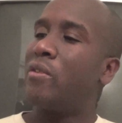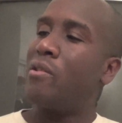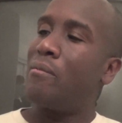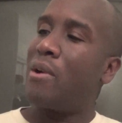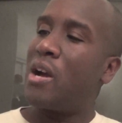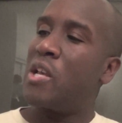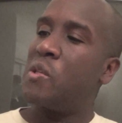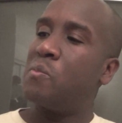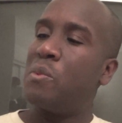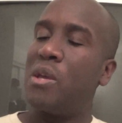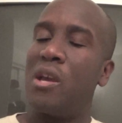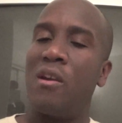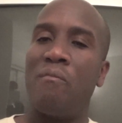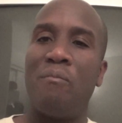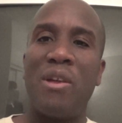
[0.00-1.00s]
of reminds
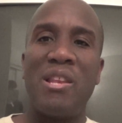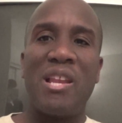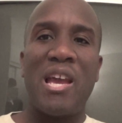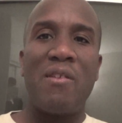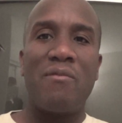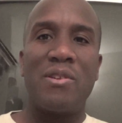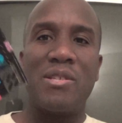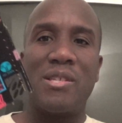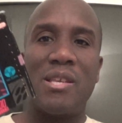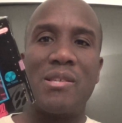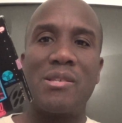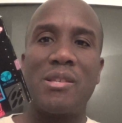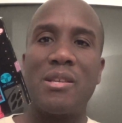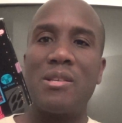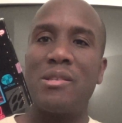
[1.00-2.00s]
me of Midnight
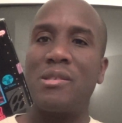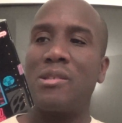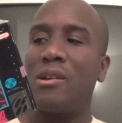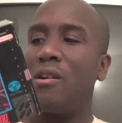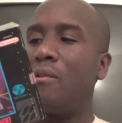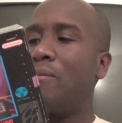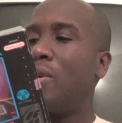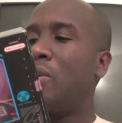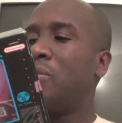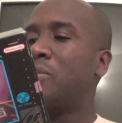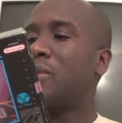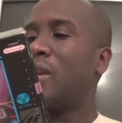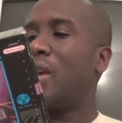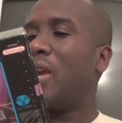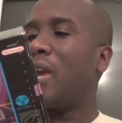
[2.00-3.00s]
Resistance
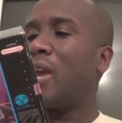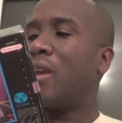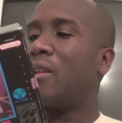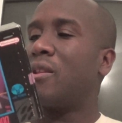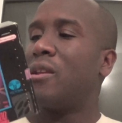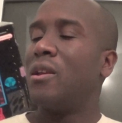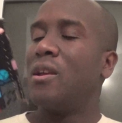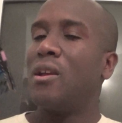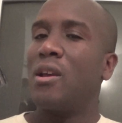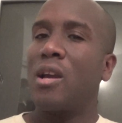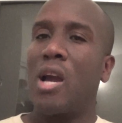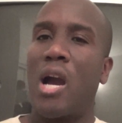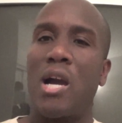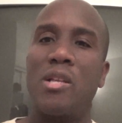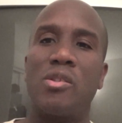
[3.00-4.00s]
almost, and
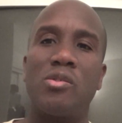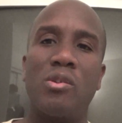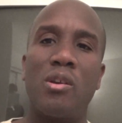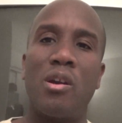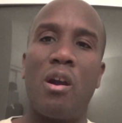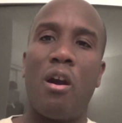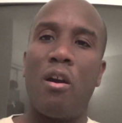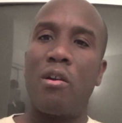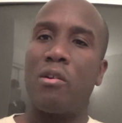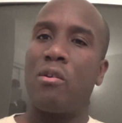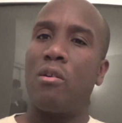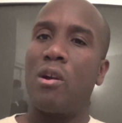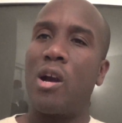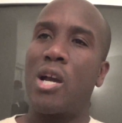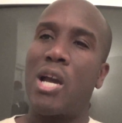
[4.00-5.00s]
Hard
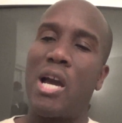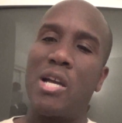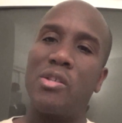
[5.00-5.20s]
Corps